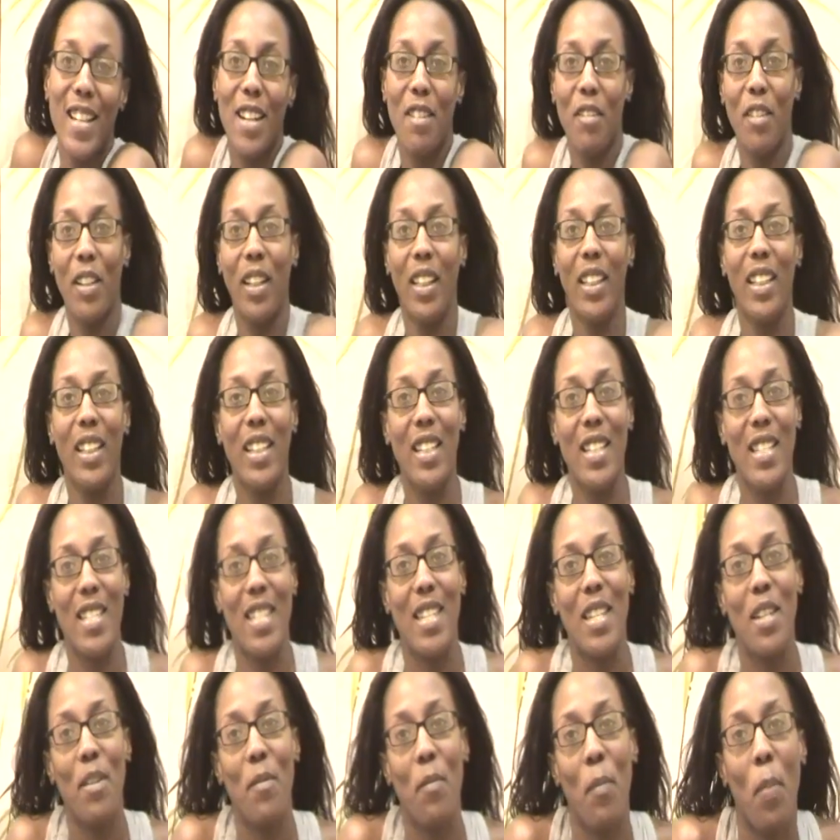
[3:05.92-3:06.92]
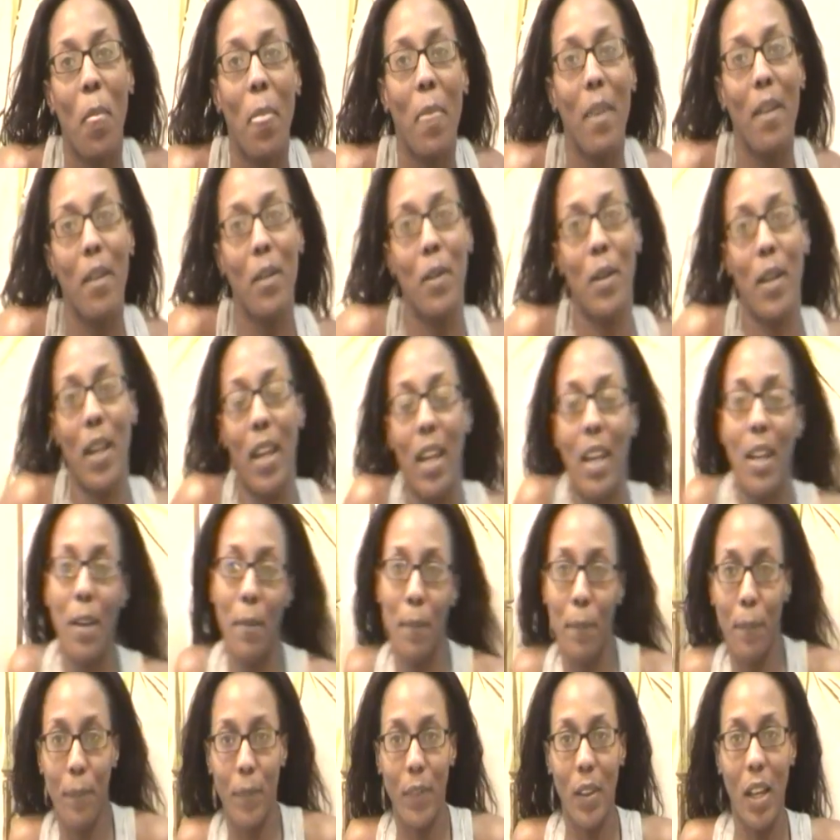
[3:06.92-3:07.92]
it's not really easy.
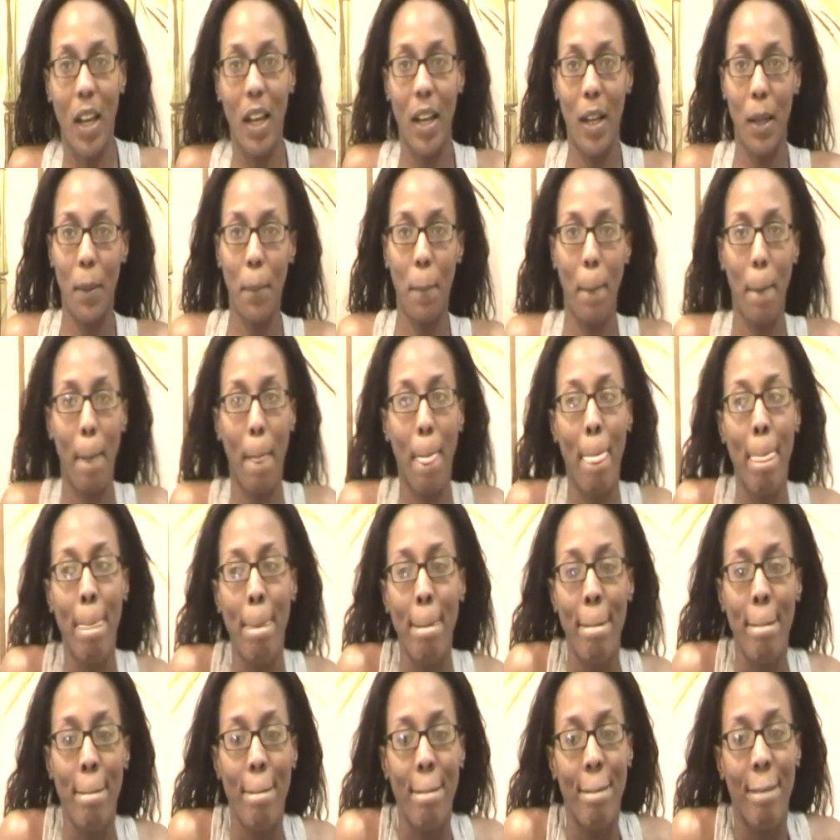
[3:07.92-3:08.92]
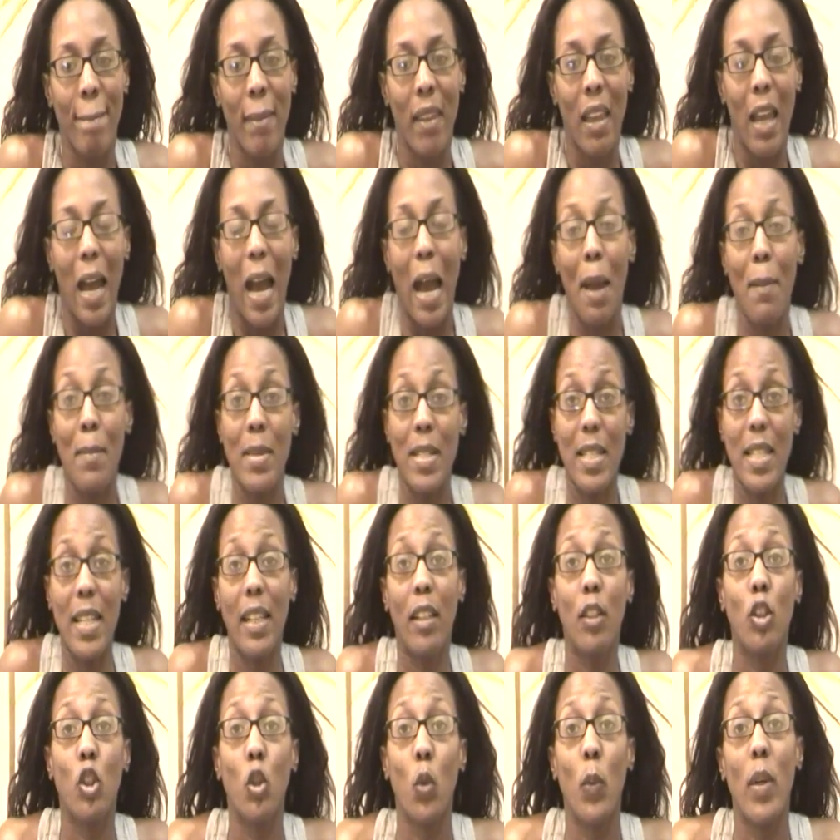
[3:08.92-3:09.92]
Okay. Um, I'm
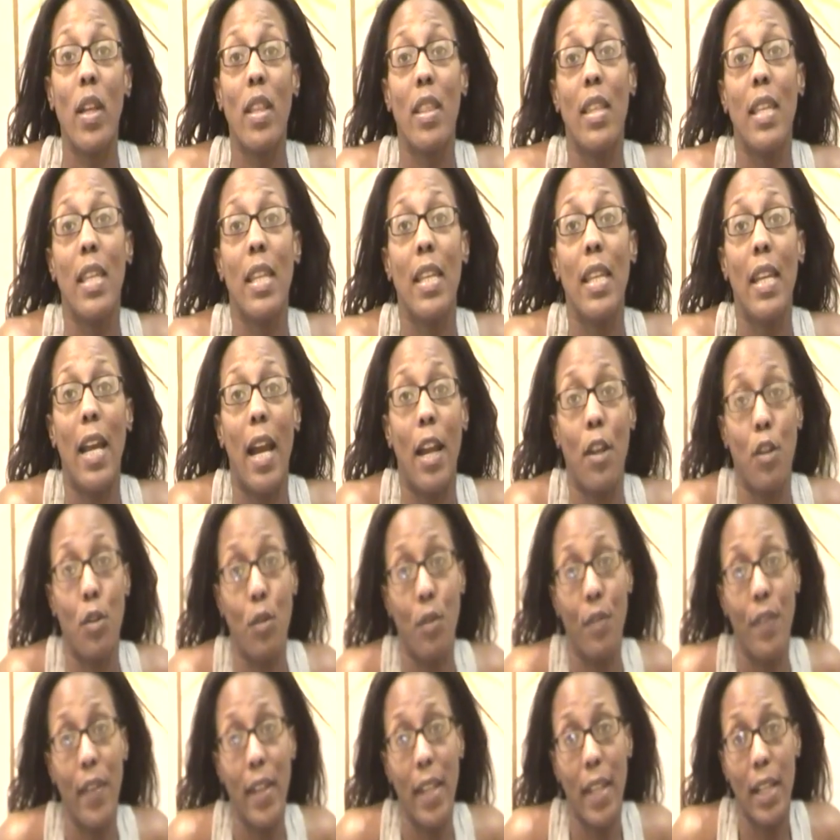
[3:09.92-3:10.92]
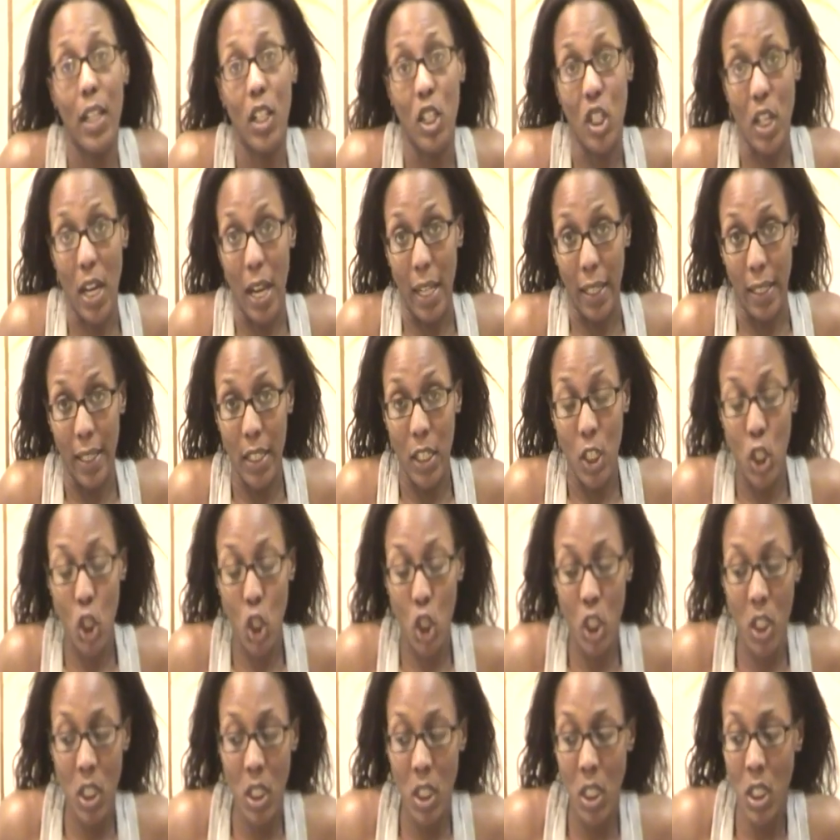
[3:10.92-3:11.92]
still doing the Ayurvedic
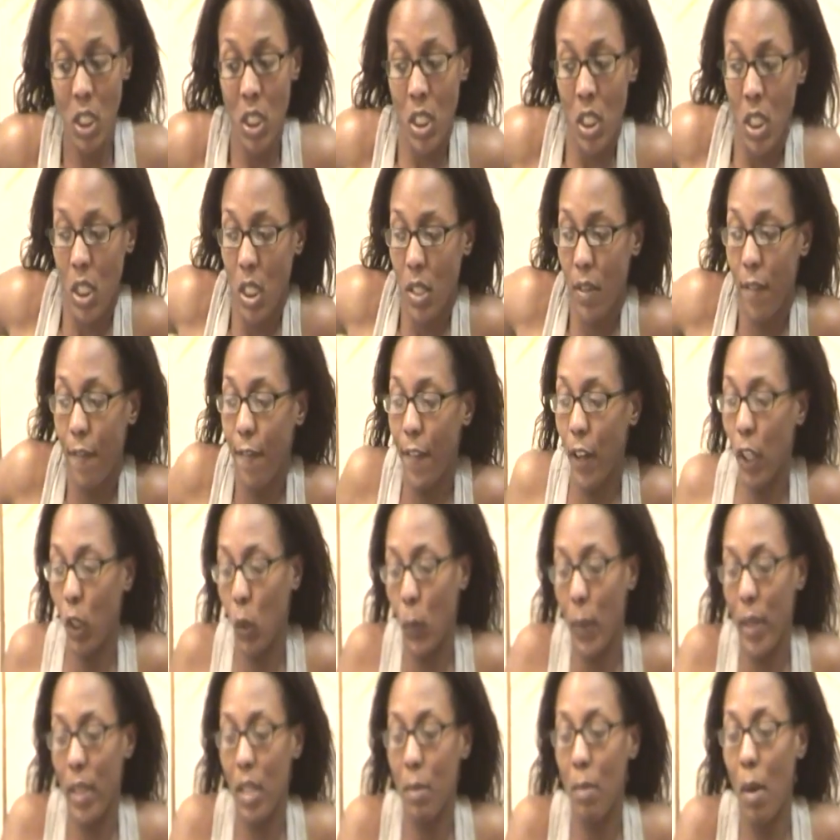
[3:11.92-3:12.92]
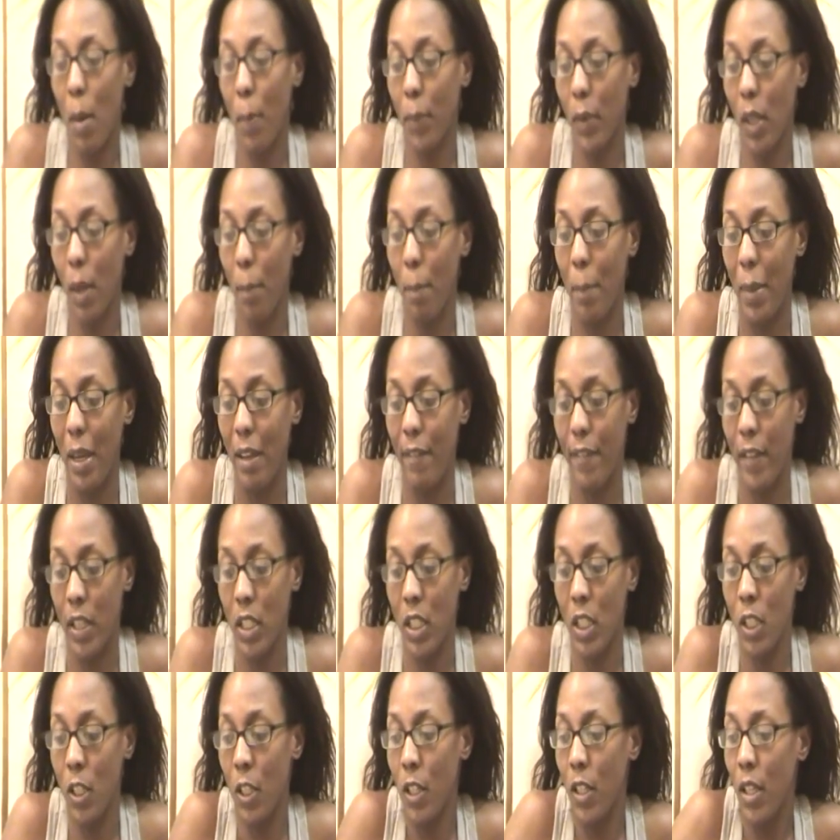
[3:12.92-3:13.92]
challenge, following the Moptop
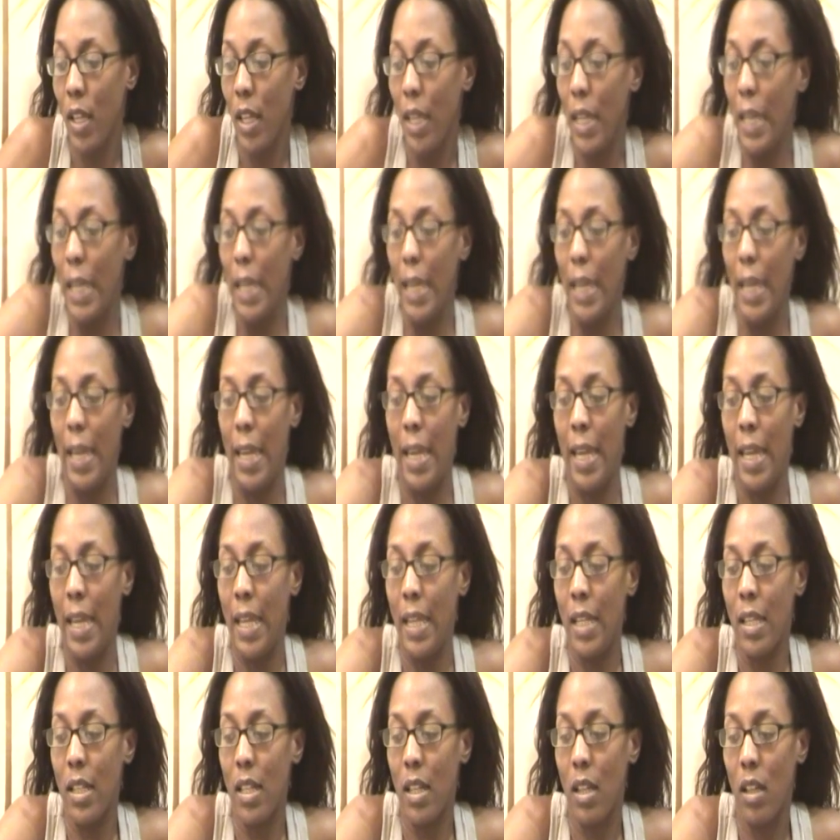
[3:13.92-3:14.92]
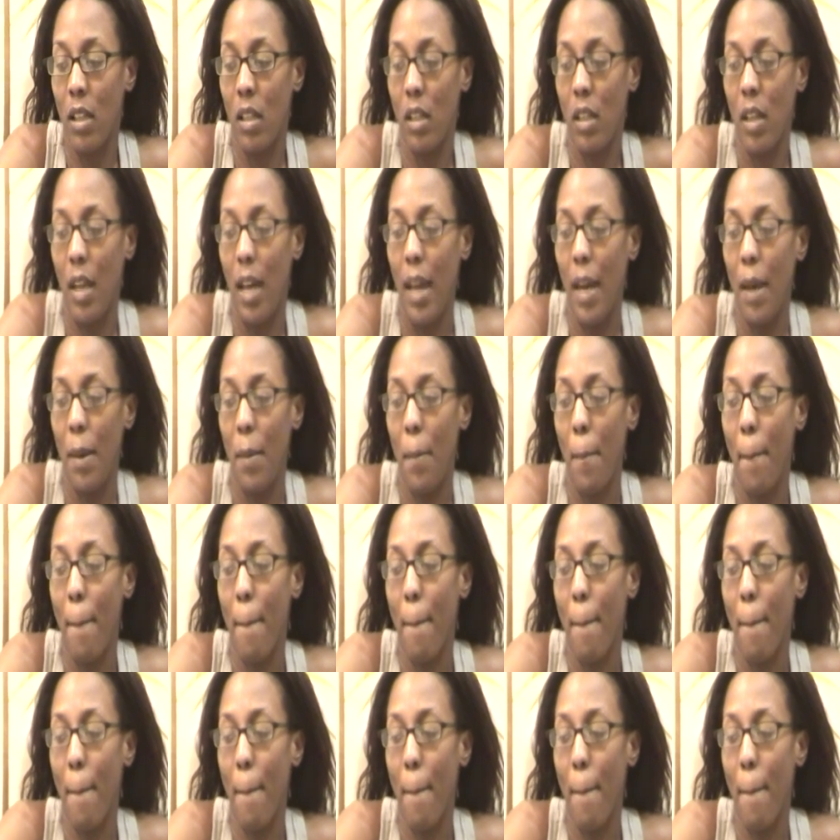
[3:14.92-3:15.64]
Maven. And uh,